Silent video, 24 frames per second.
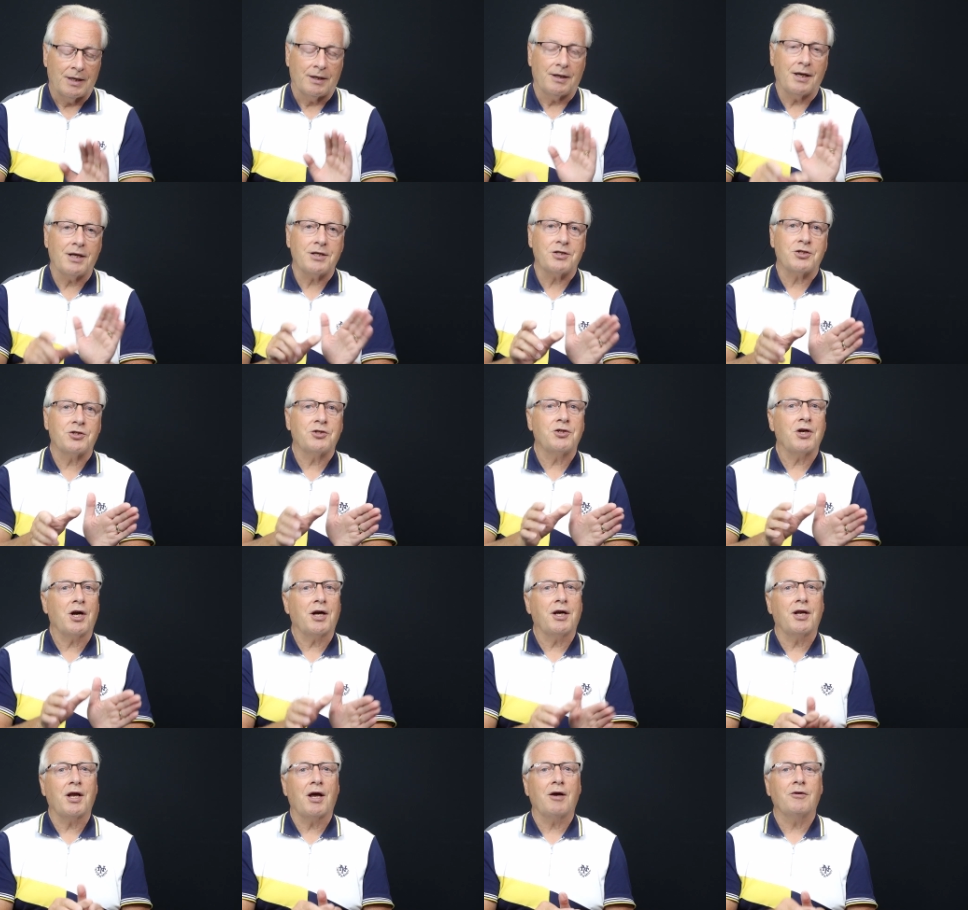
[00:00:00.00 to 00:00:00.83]
Let's
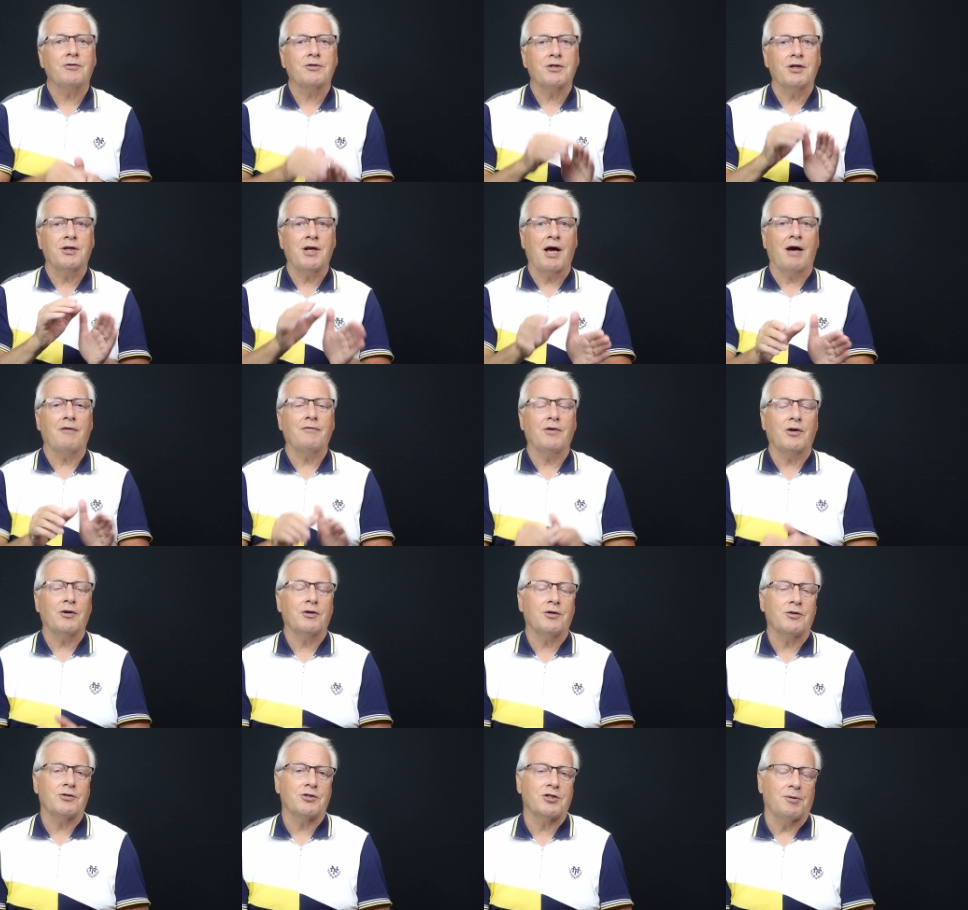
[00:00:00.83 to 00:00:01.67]
check it out and have a
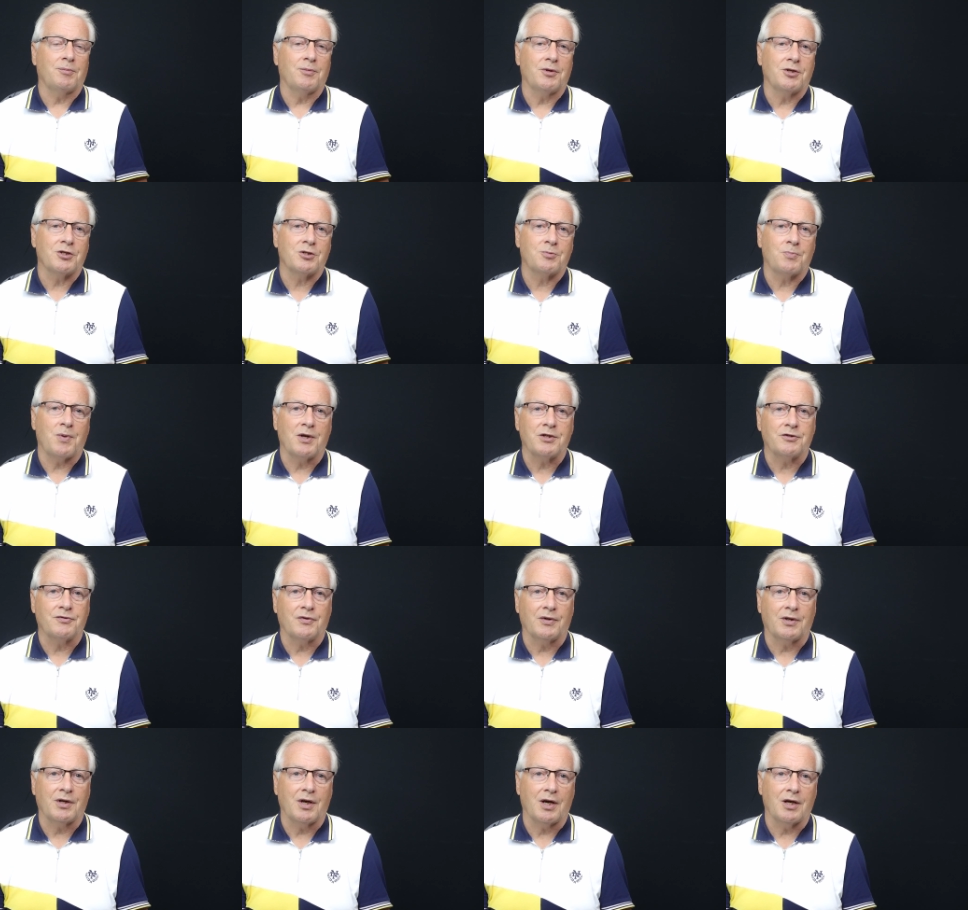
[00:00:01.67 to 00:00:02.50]
look at some of the
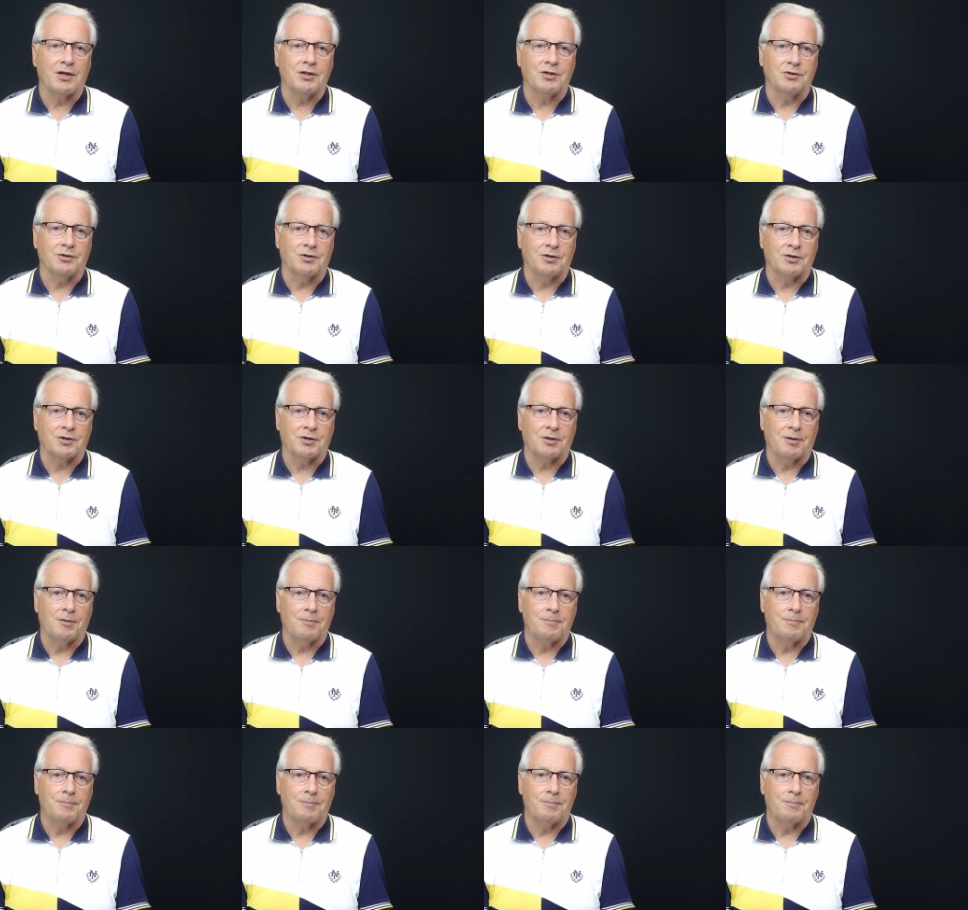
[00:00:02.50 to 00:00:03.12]
specifications.